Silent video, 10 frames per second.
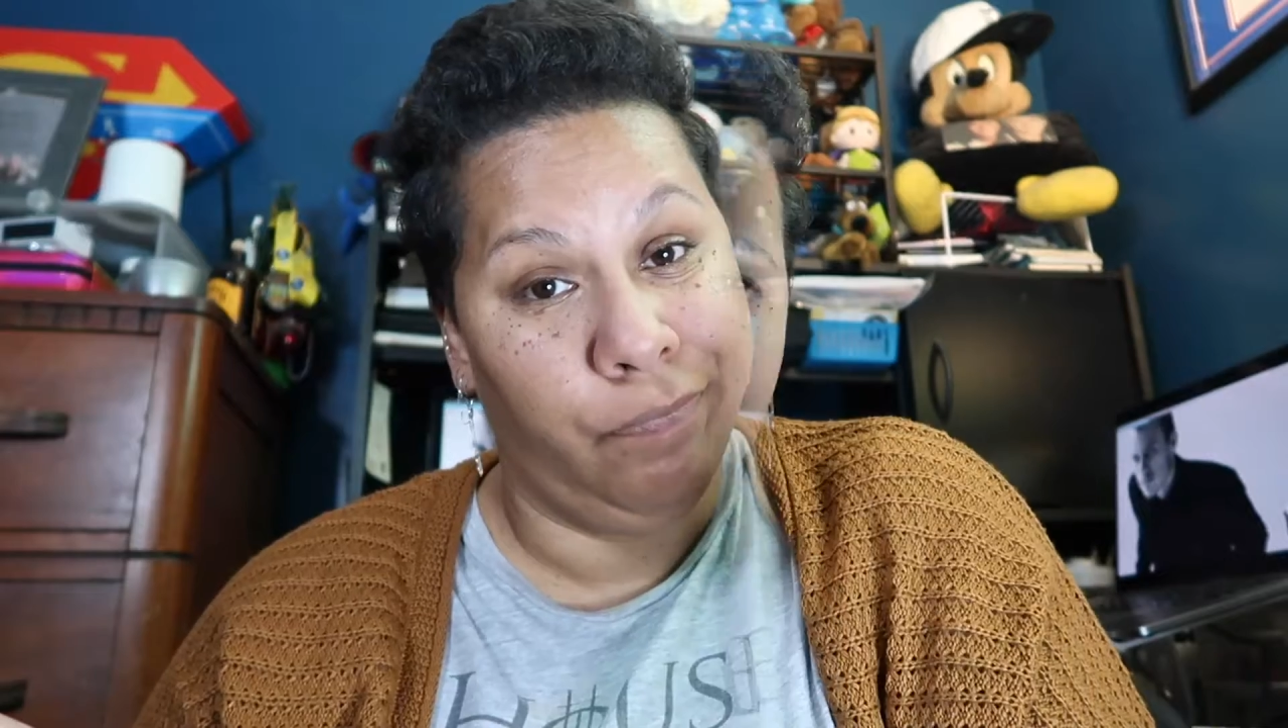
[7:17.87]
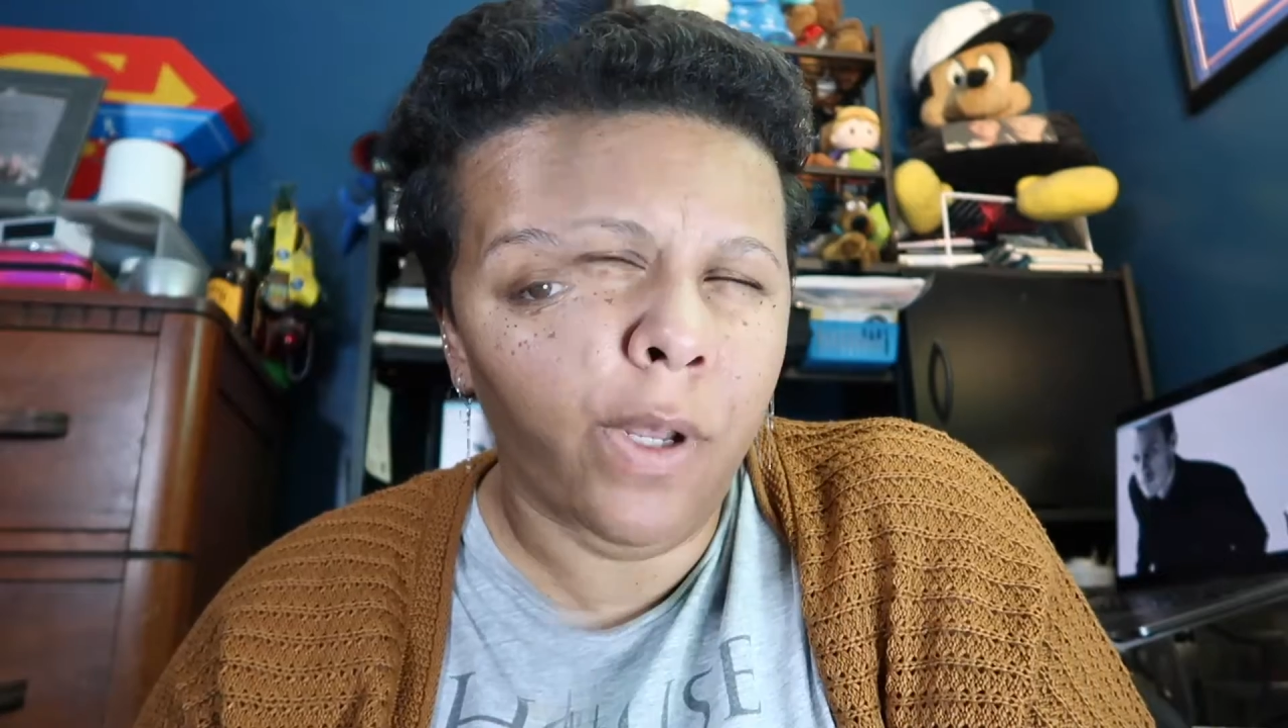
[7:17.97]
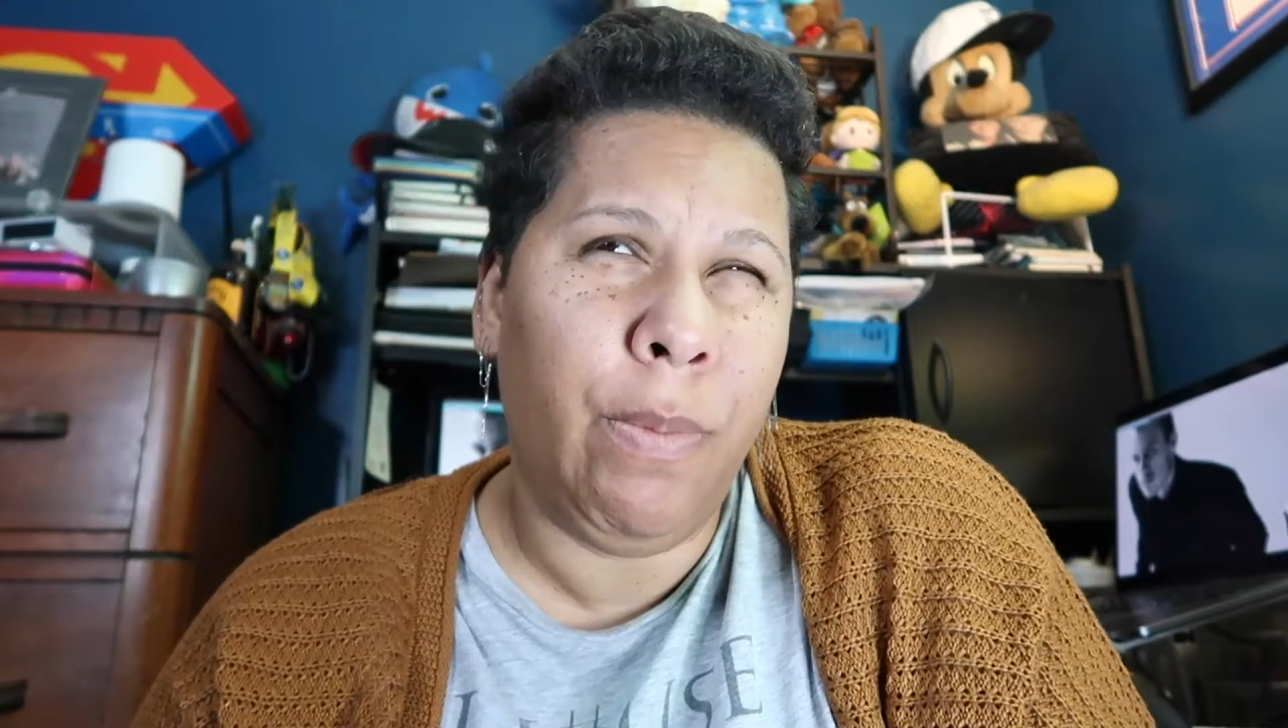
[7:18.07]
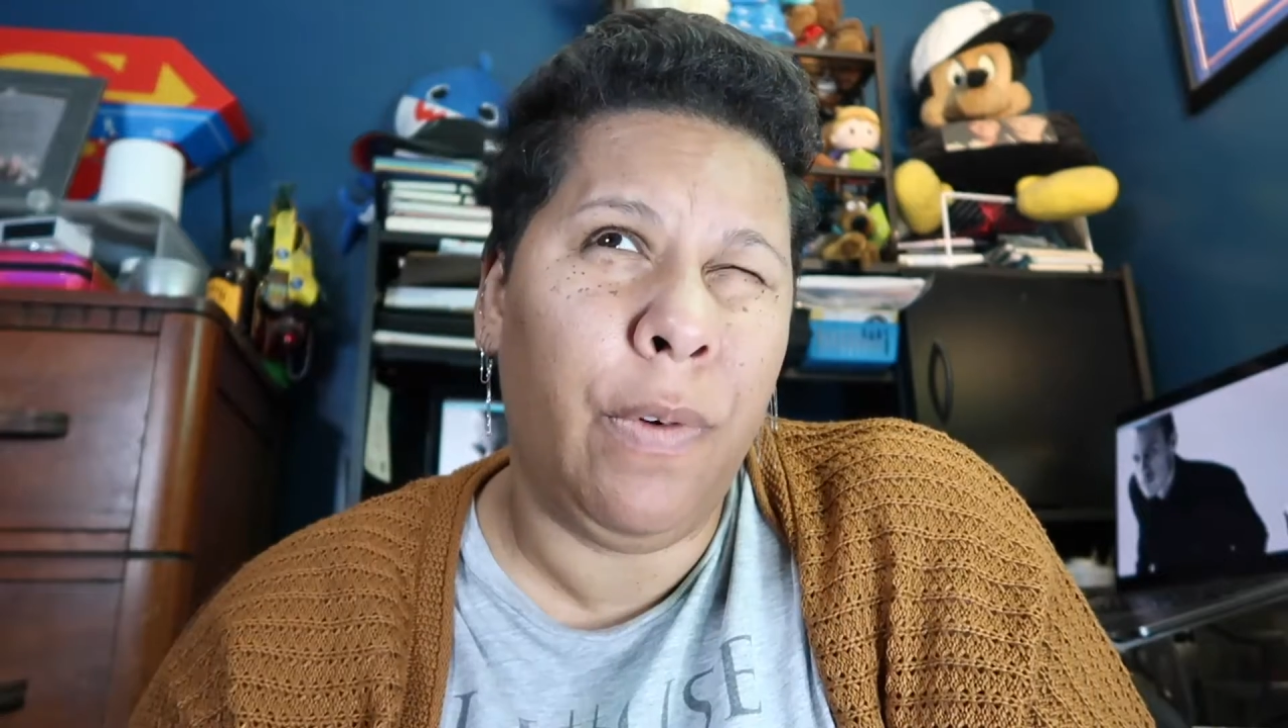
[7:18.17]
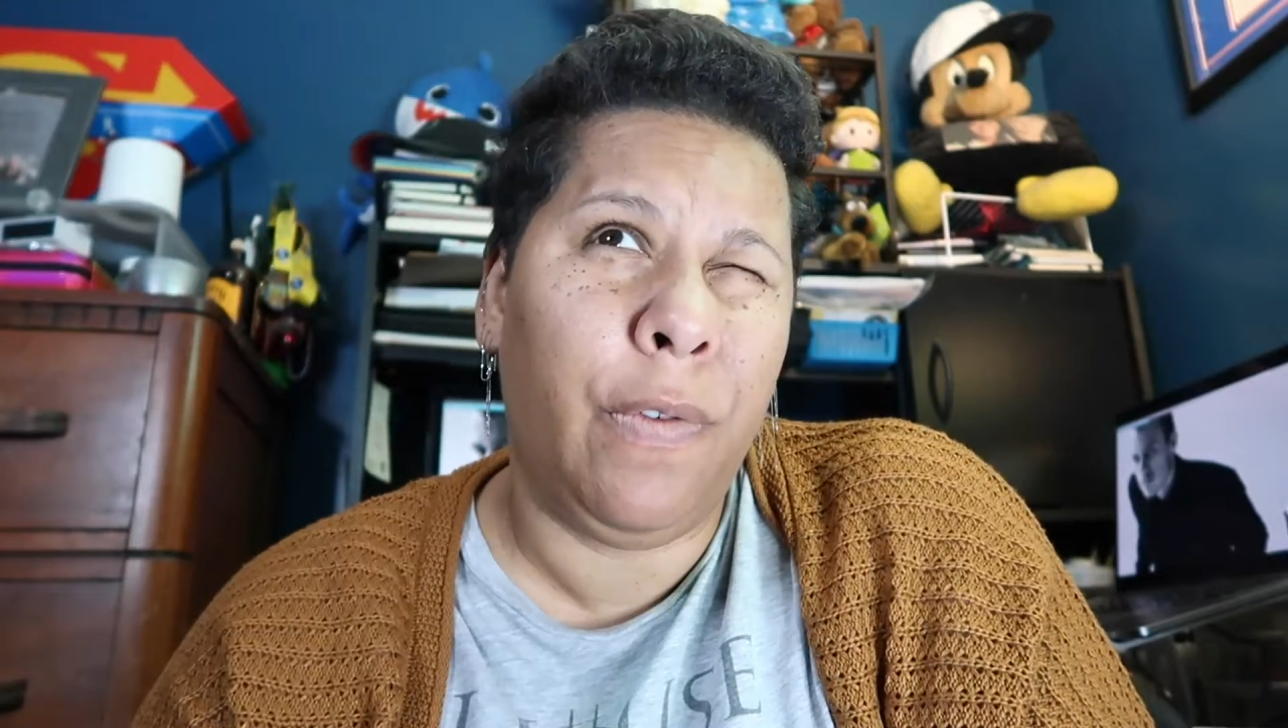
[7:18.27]

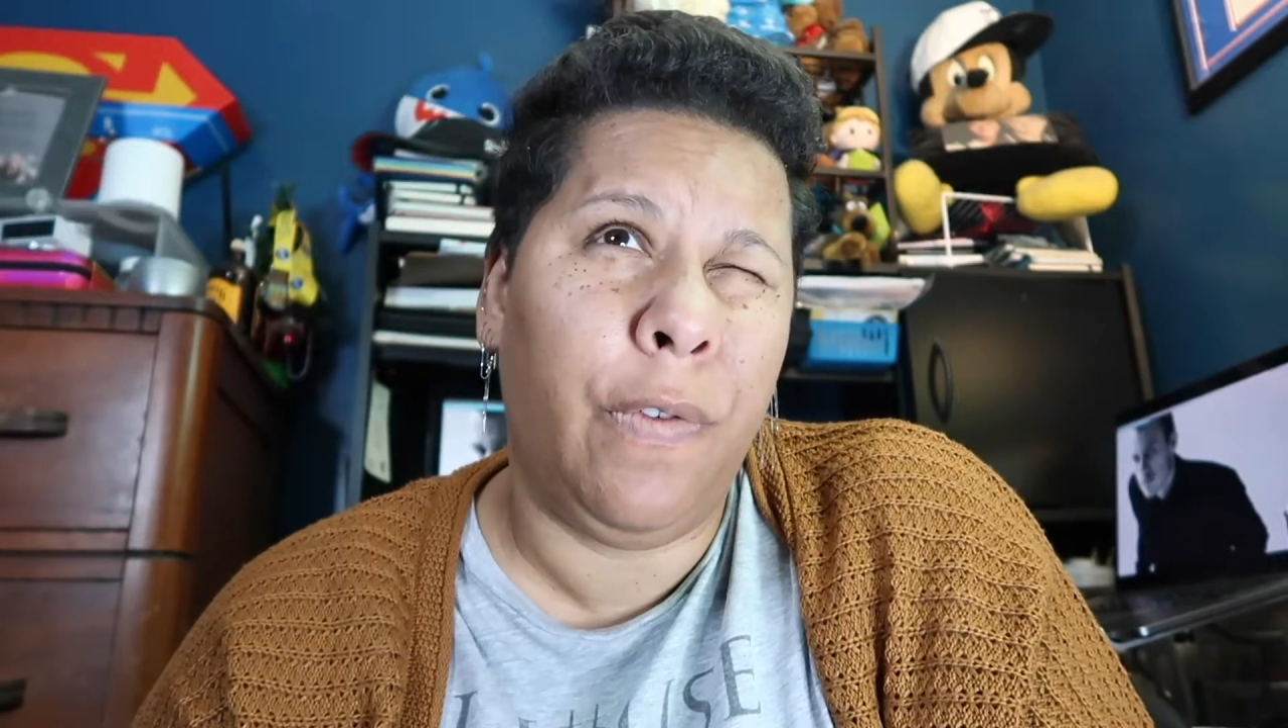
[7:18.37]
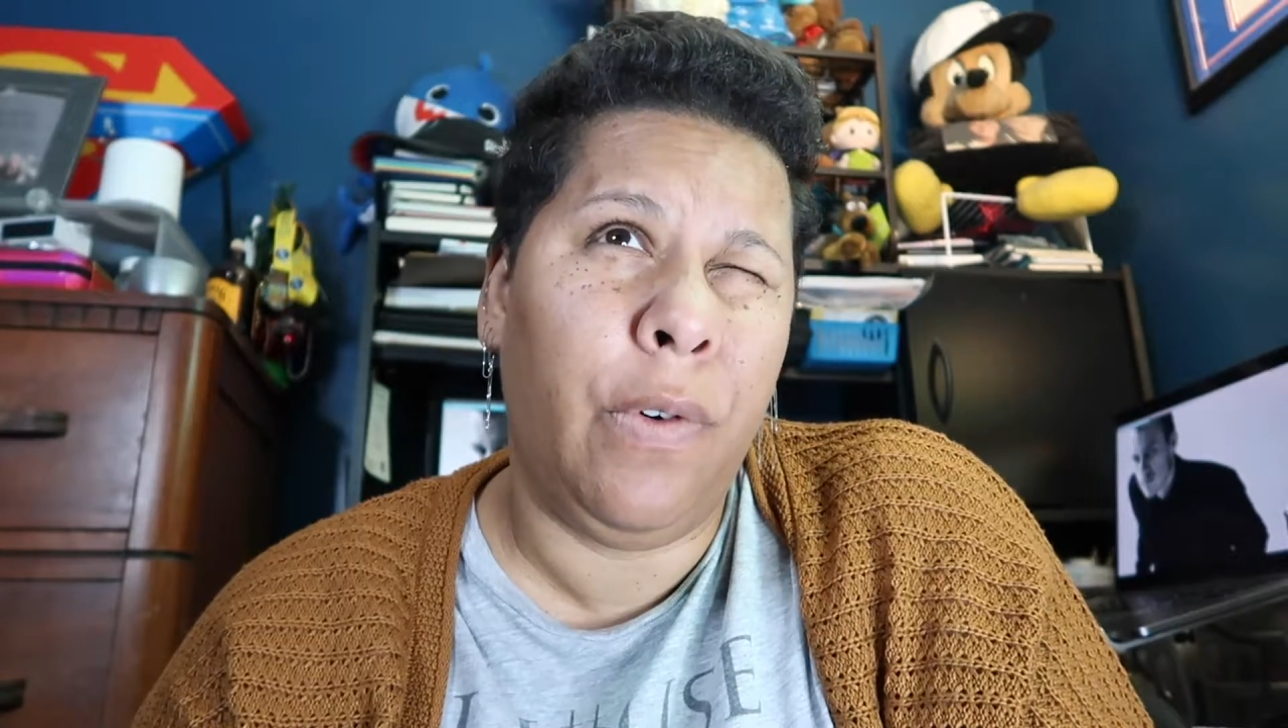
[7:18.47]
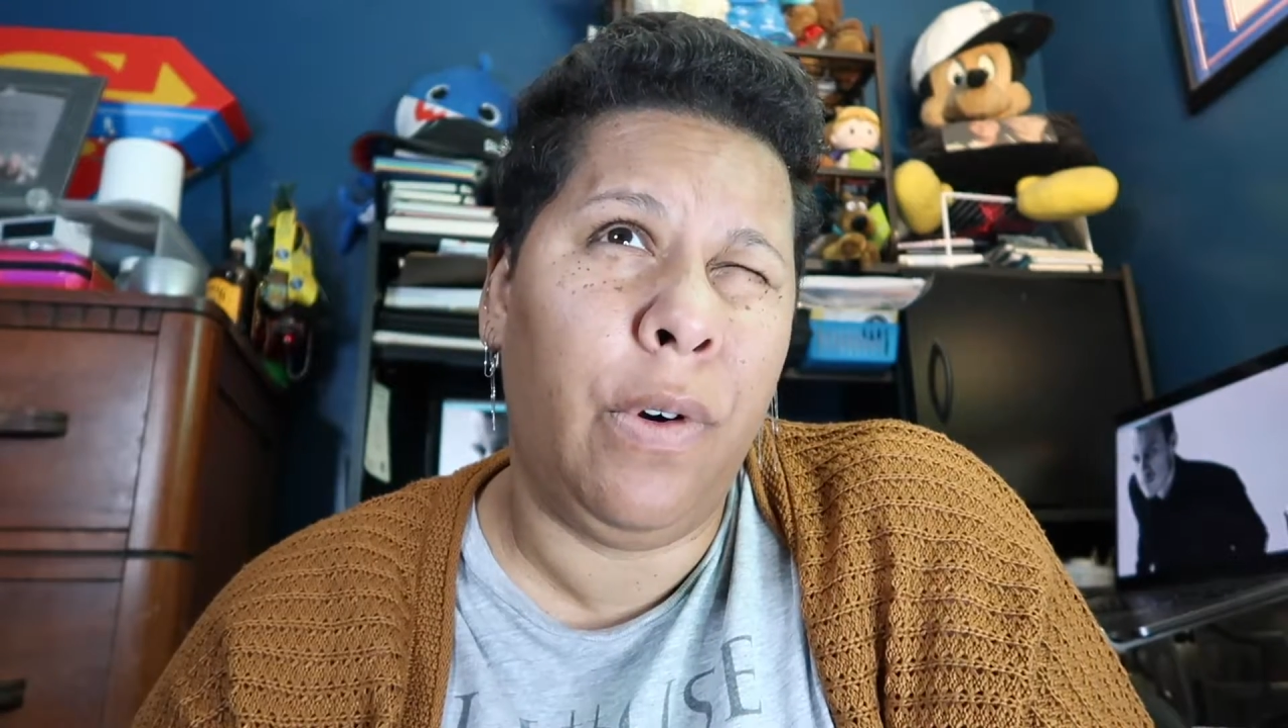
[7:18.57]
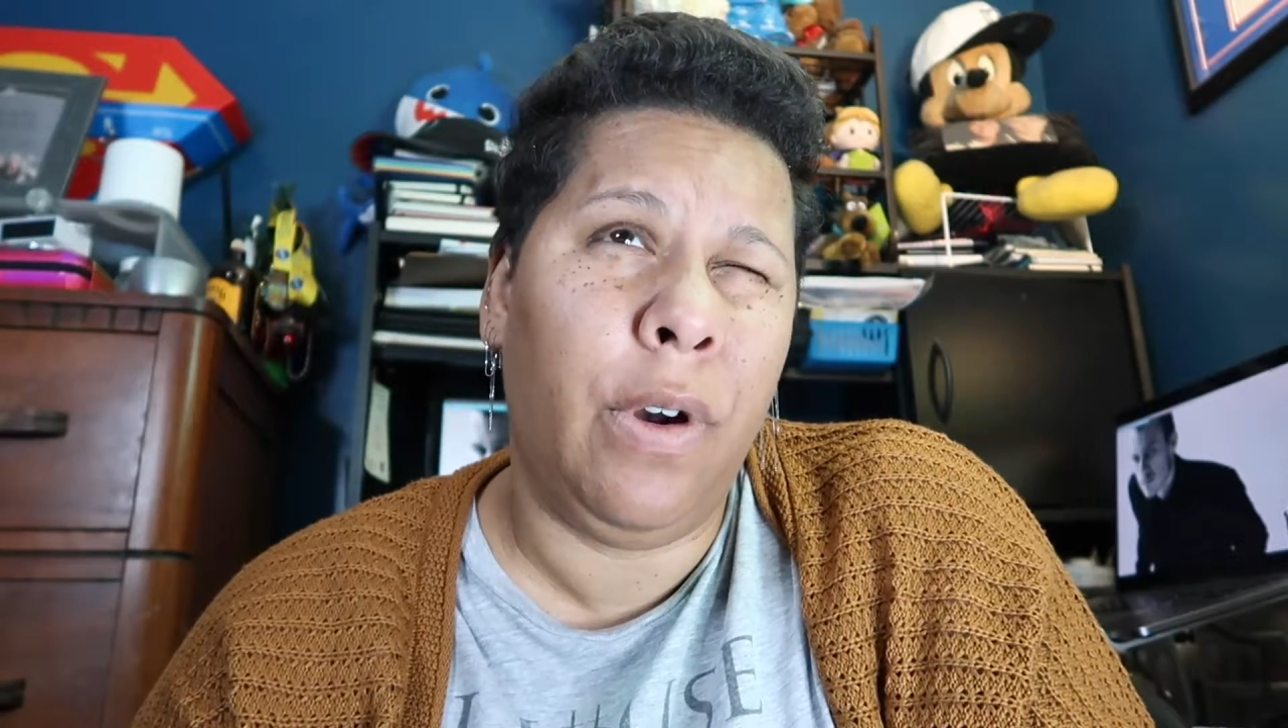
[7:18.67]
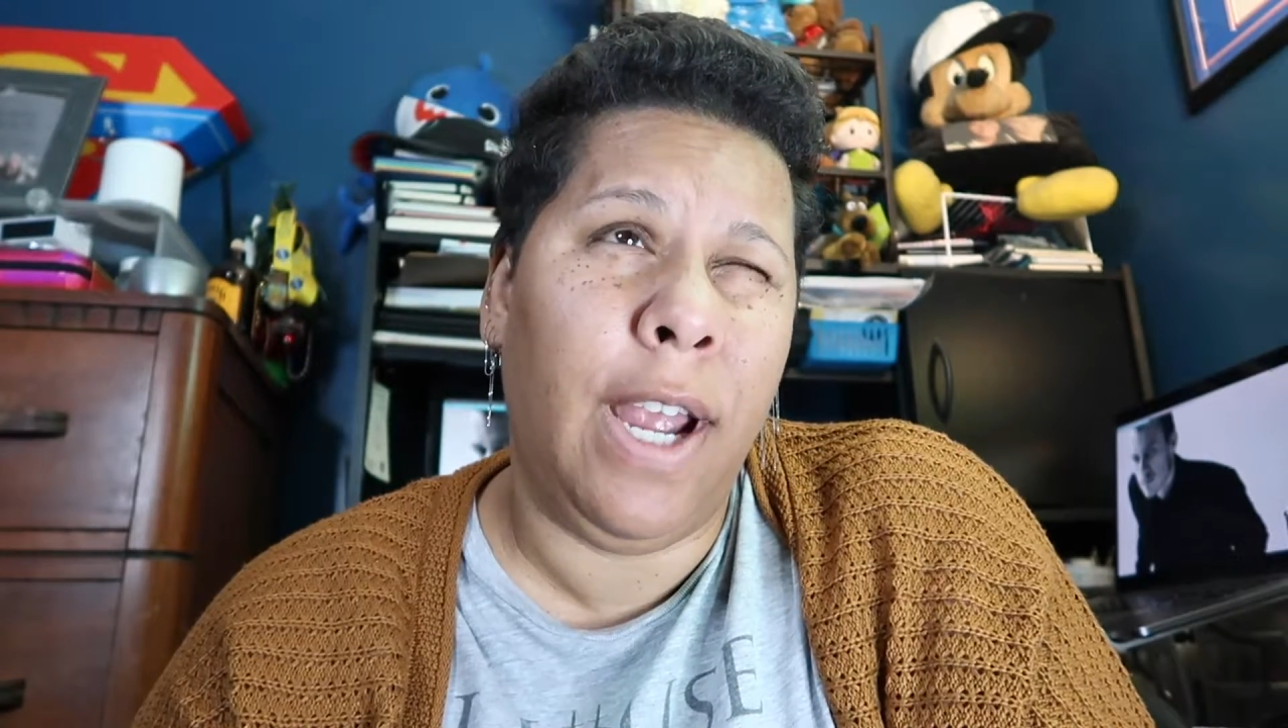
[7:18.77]
Number four